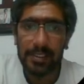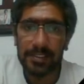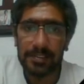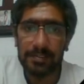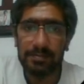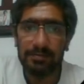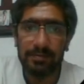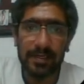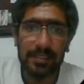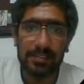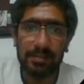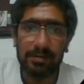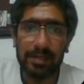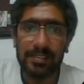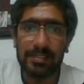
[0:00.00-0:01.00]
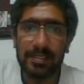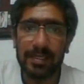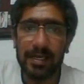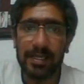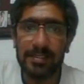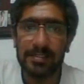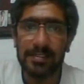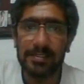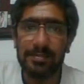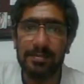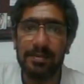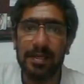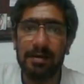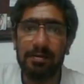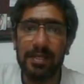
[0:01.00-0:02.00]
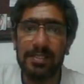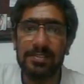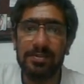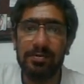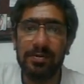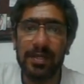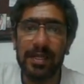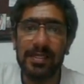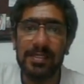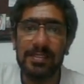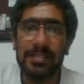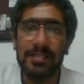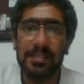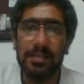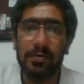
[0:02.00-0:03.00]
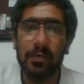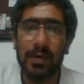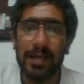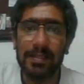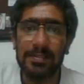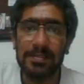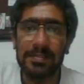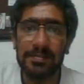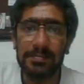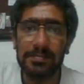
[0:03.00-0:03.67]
this works out as a classic. So now let's look at the ones.